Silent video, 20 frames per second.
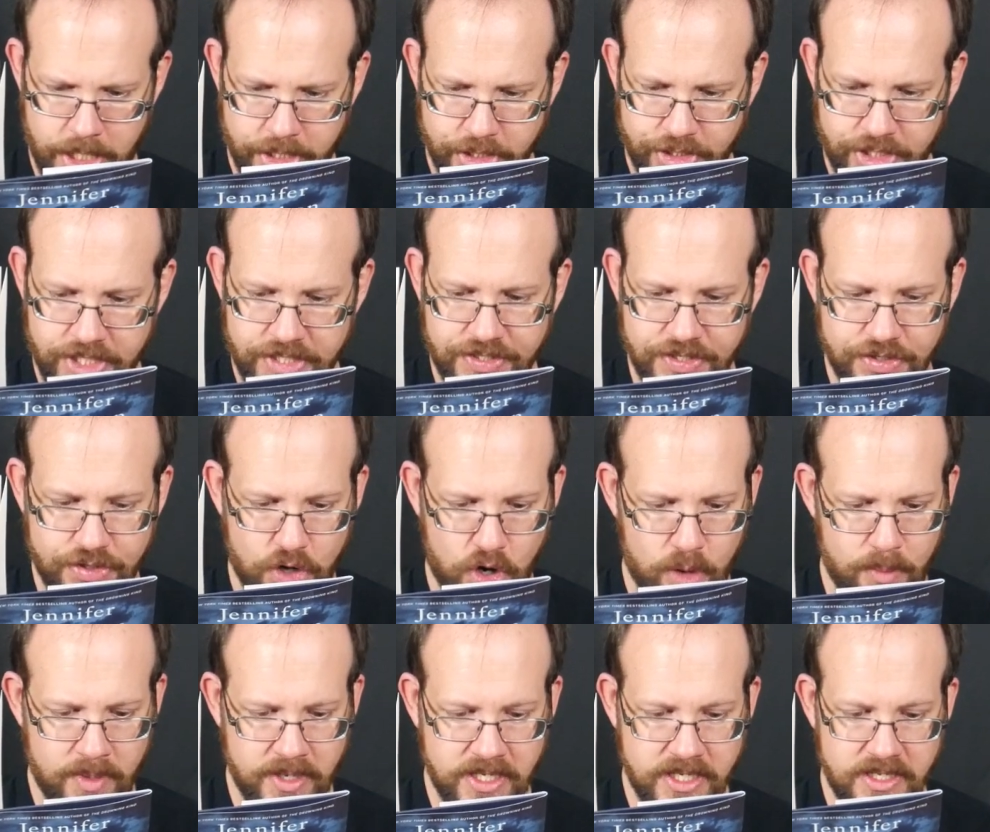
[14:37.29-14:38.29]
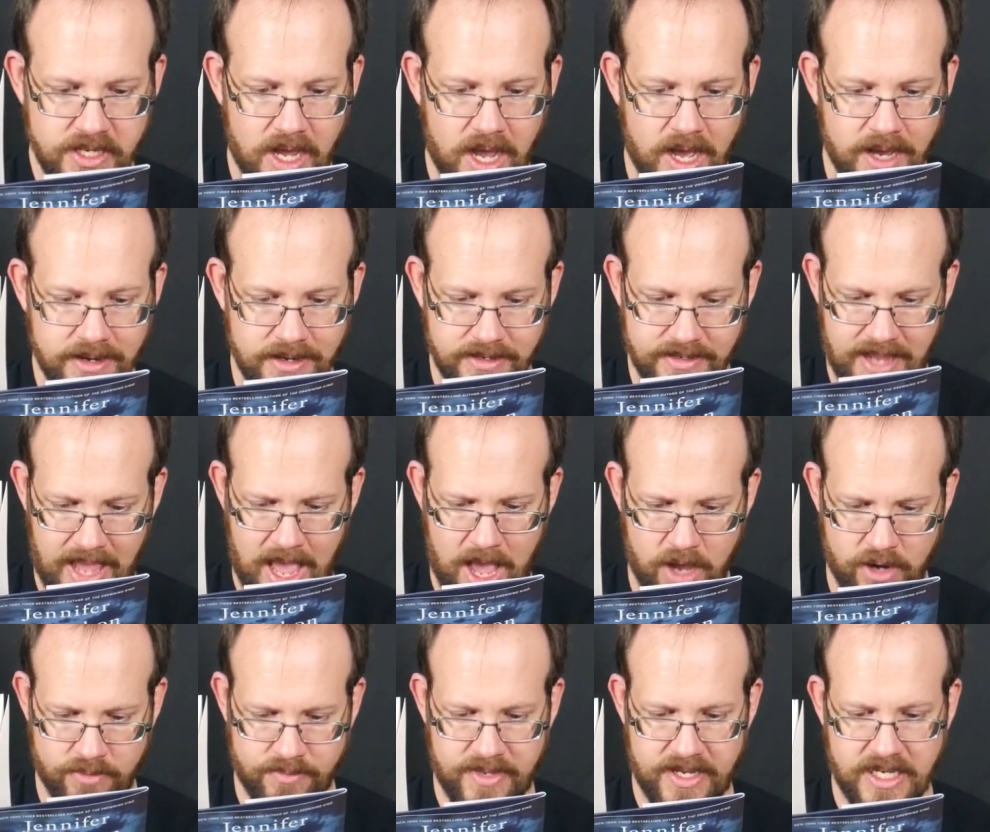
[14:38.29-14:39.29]
She's determined to hunt it
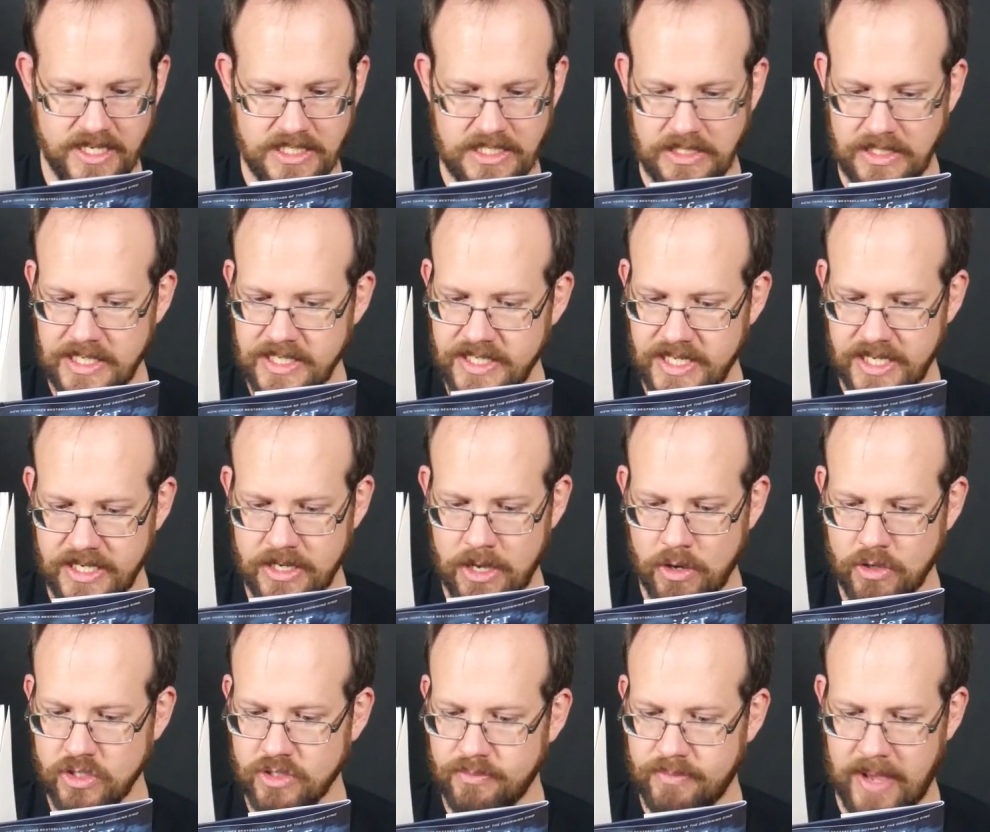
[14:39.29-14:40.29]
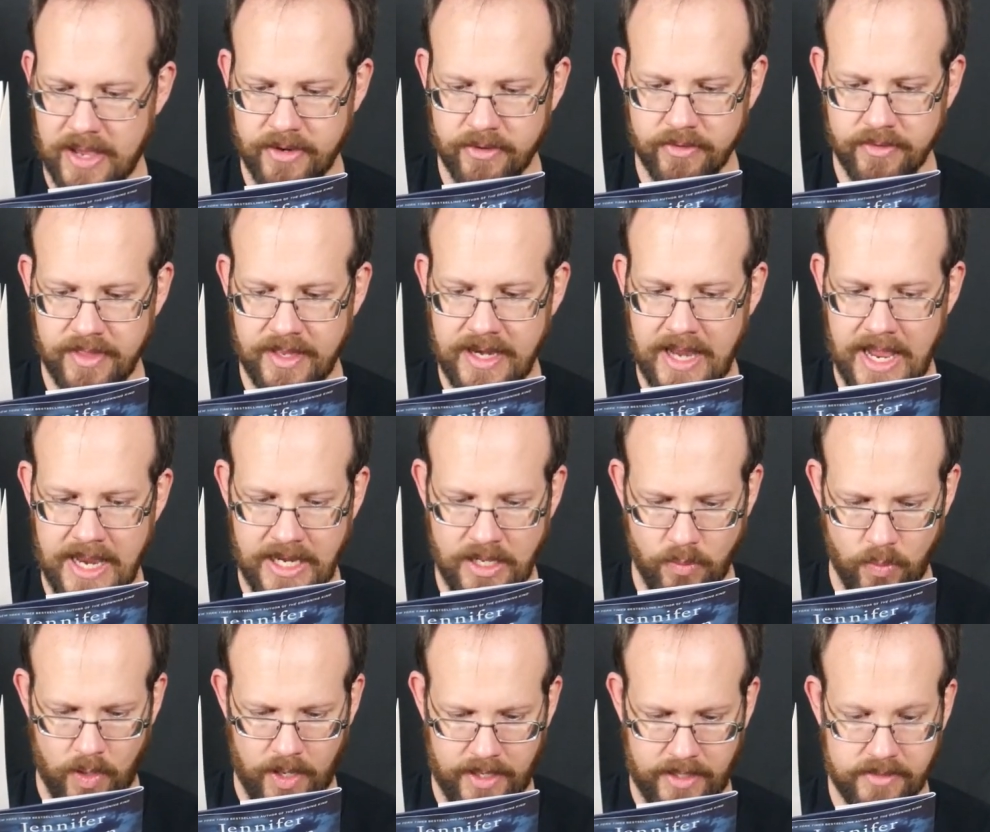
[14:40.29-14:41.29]
down because Lizzie knows better than
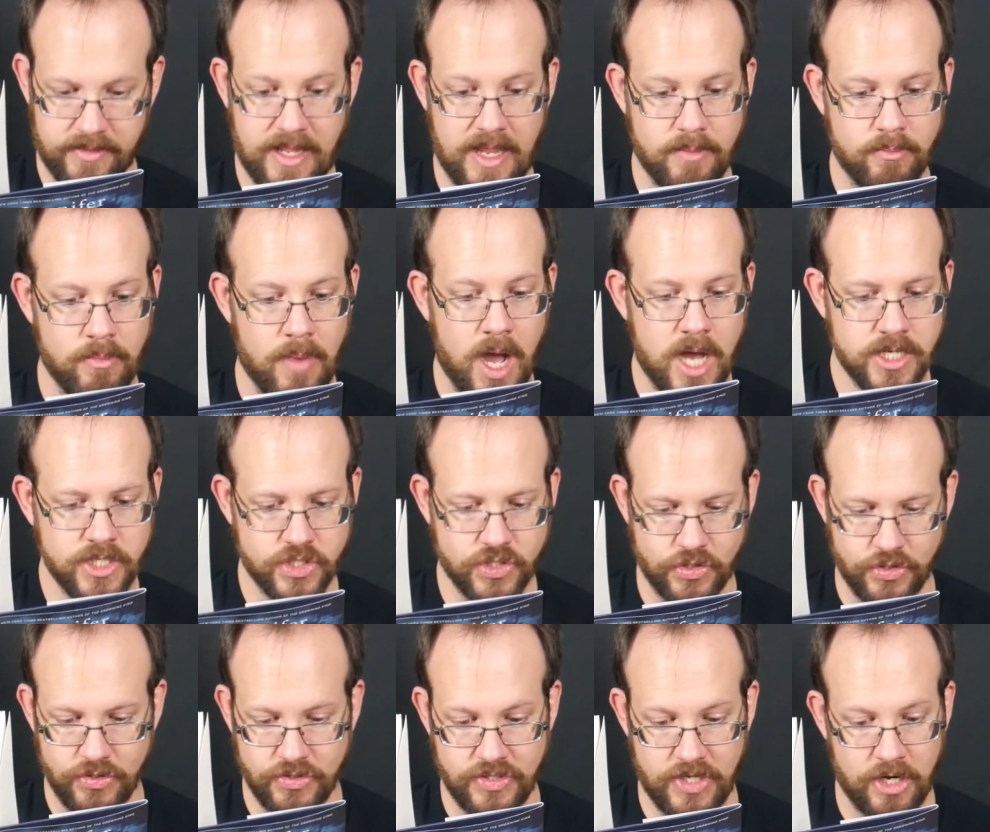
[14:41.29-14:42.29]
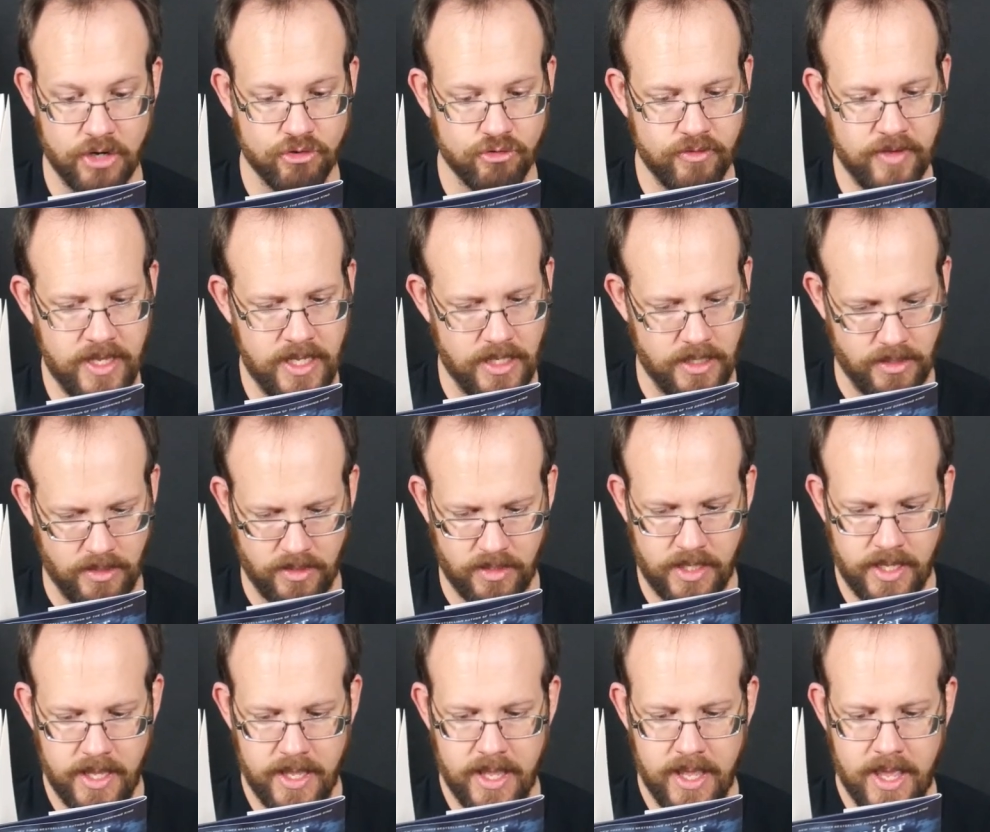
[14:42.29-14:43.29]
anyone that monsters are
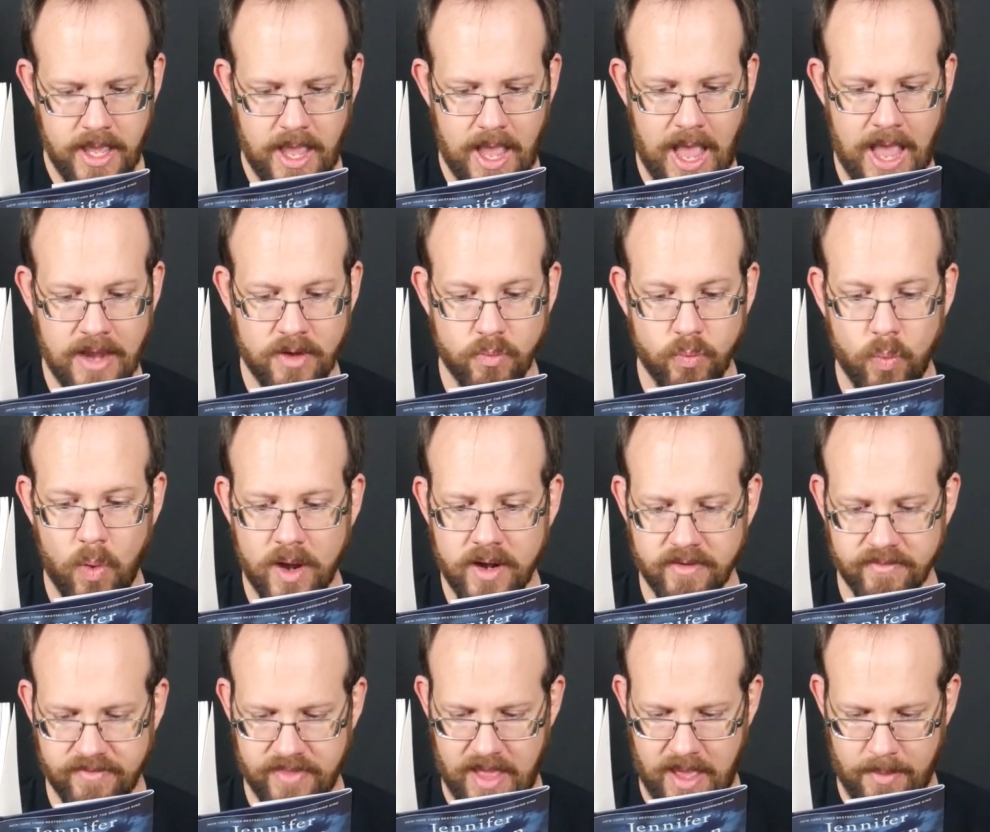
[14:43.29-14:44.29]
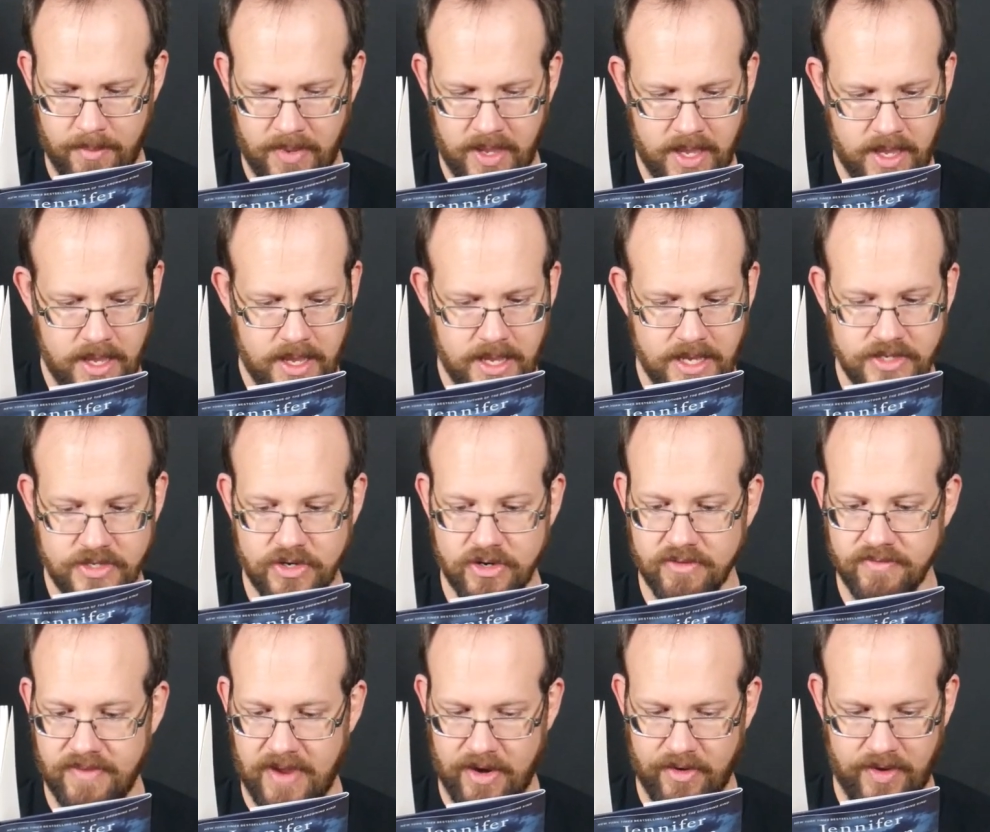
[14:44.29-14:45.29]
real, and one of them is
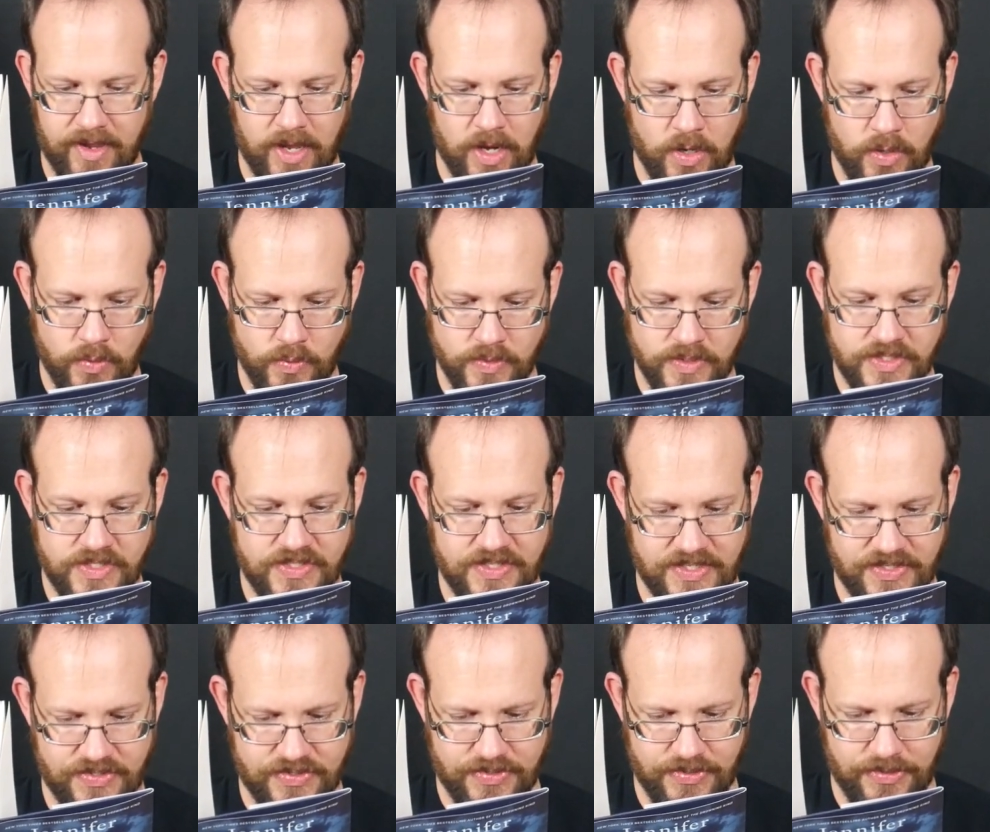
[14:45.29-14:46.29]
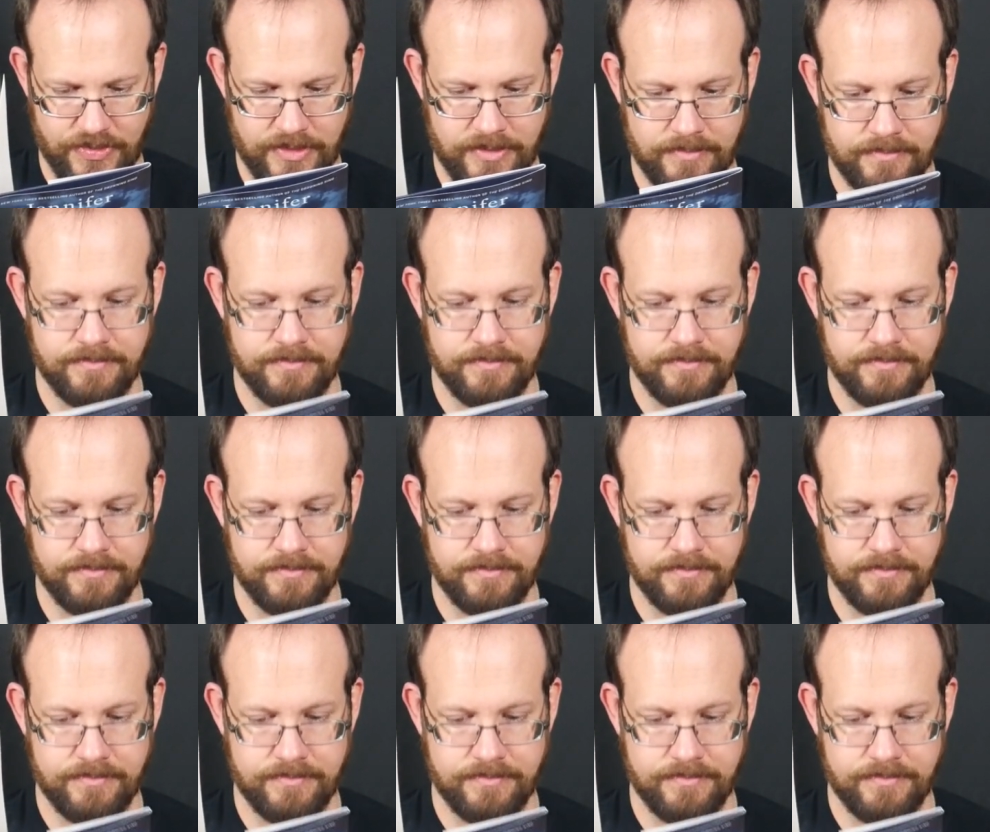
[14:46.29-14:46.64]
her very own sister.